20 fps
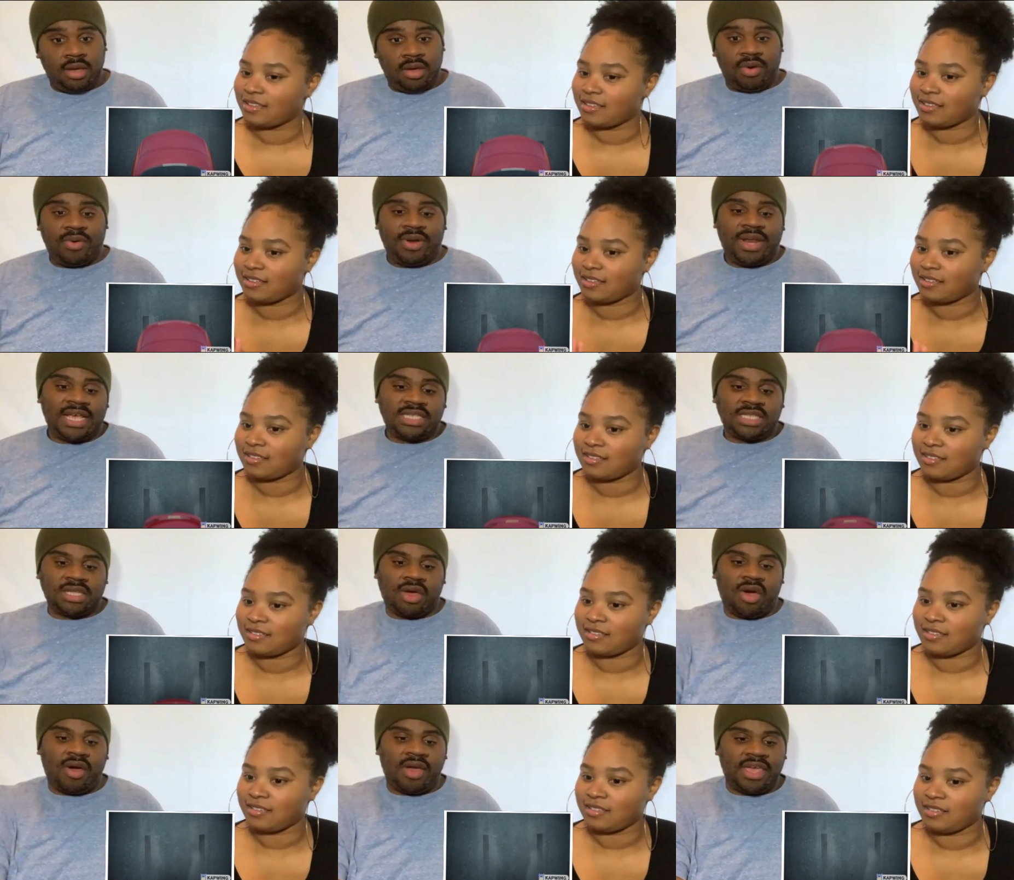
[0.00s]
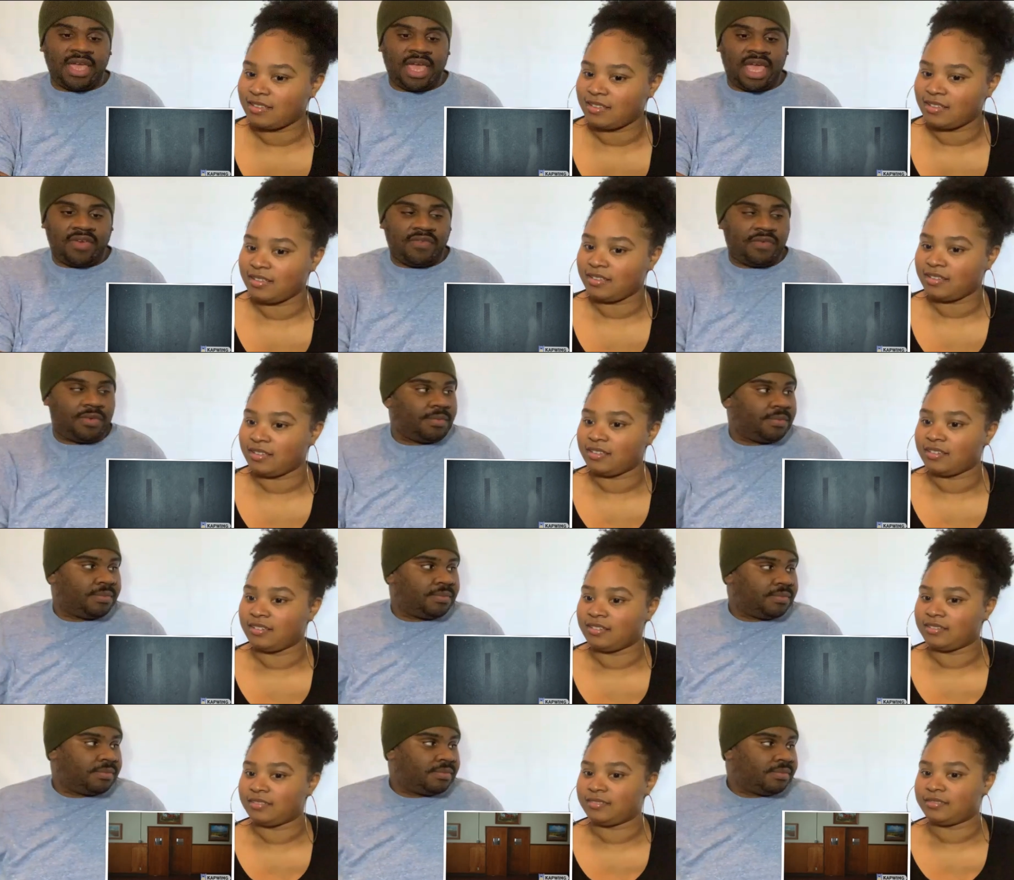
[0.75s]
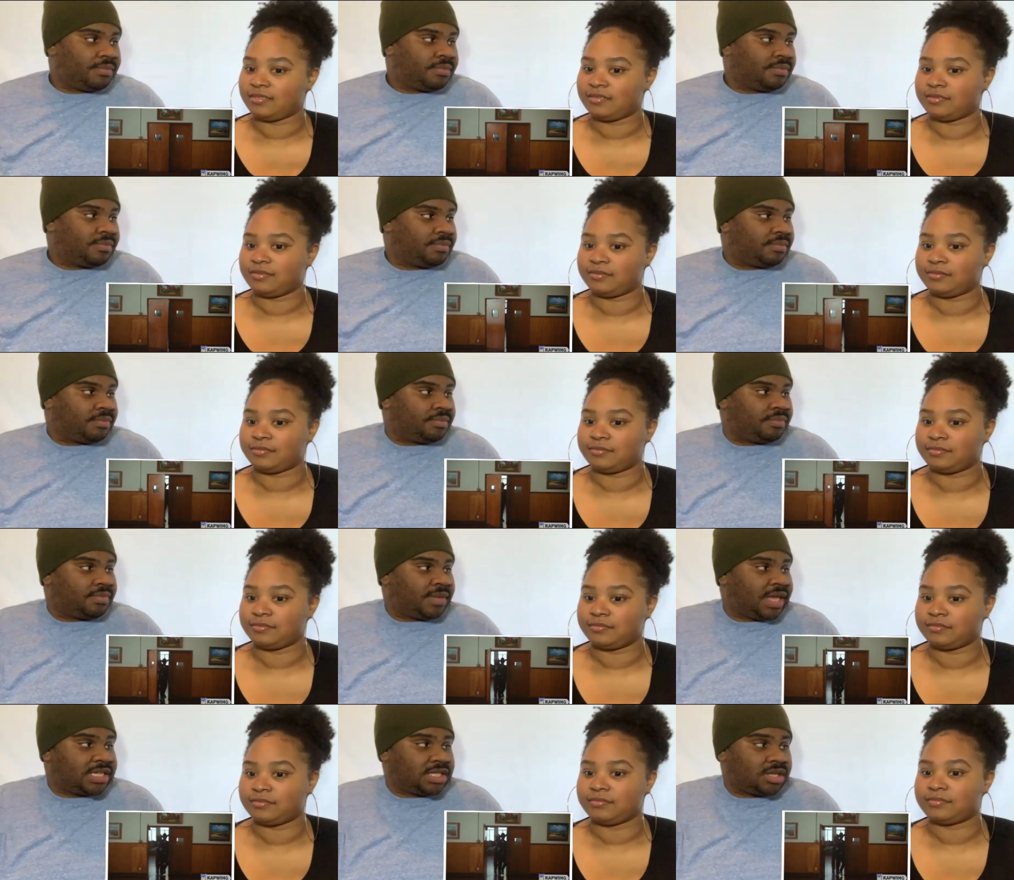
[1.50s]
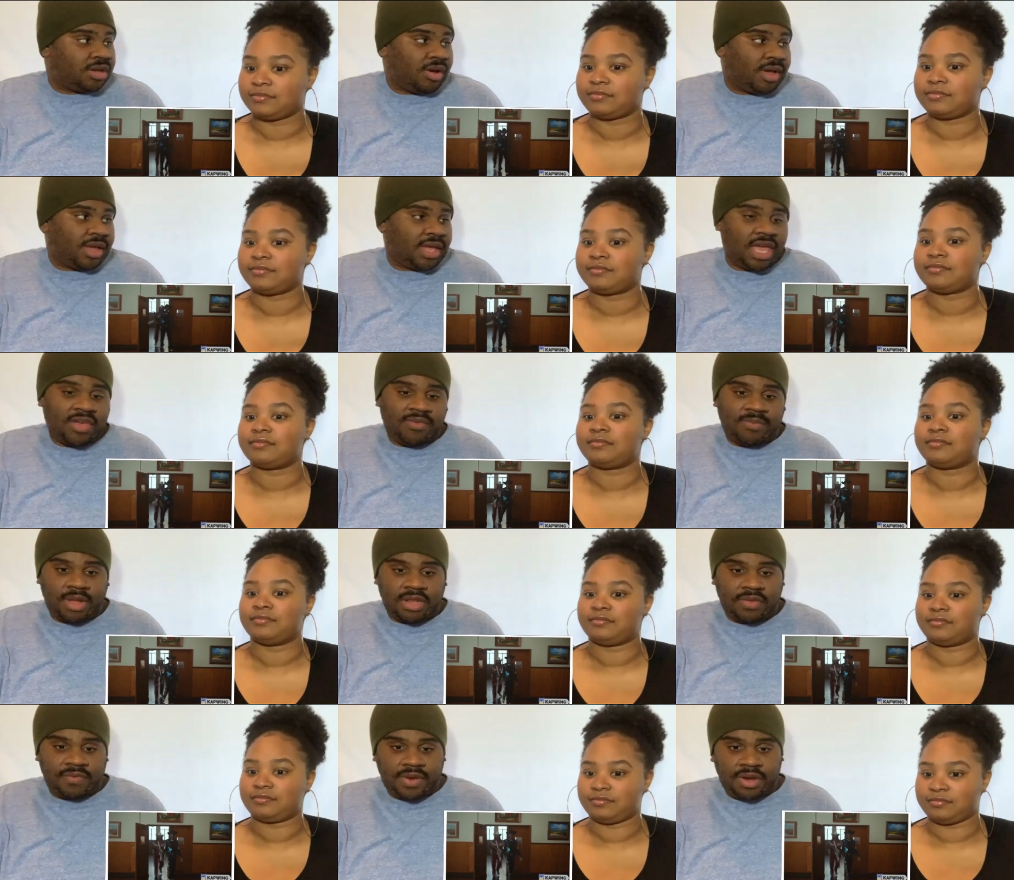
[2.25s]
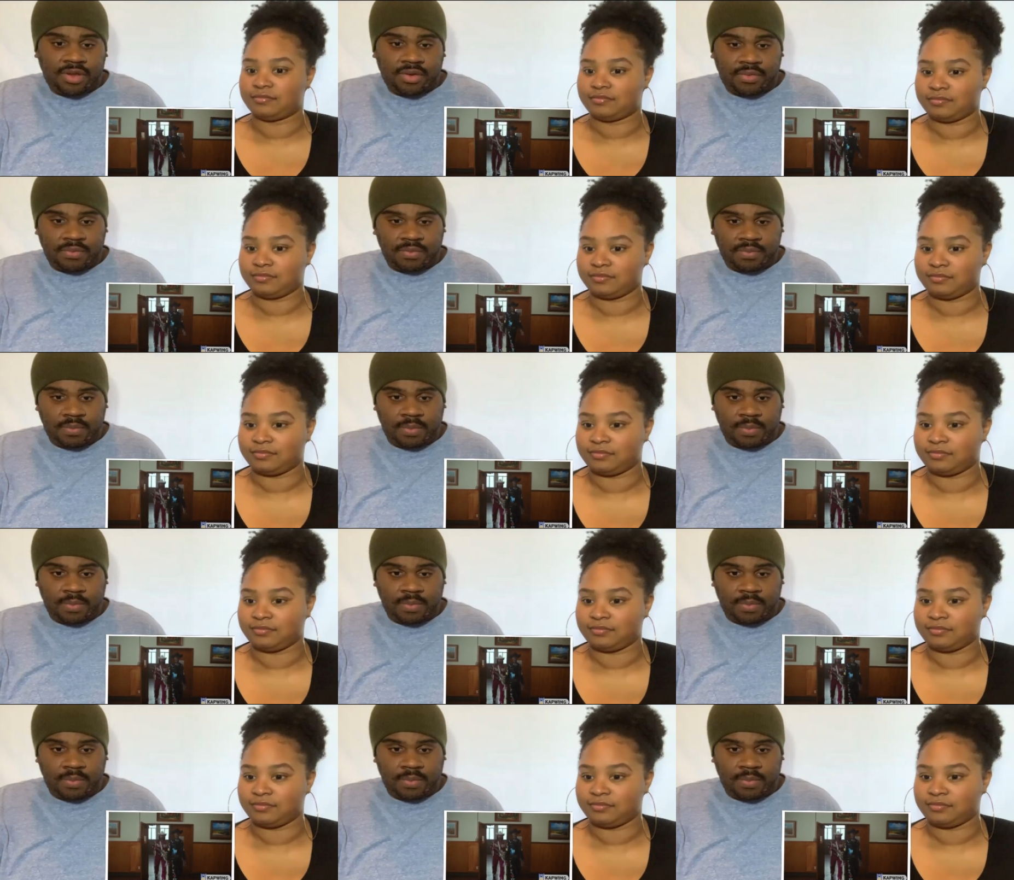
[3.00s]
Speaker 1: Oh, that's the car he gave him. That's the guy I gave him out the video.